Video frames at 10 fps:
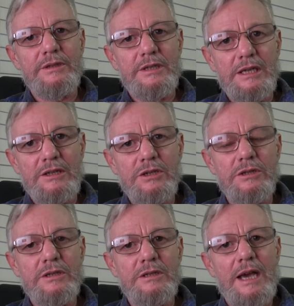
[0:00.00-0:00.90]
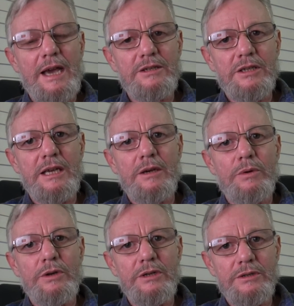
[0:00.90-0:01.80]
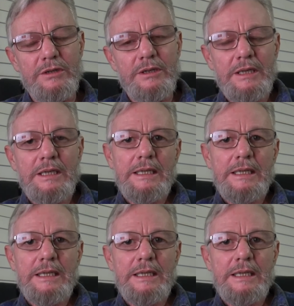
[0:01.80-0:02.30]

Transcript: and teachers and aged care workers and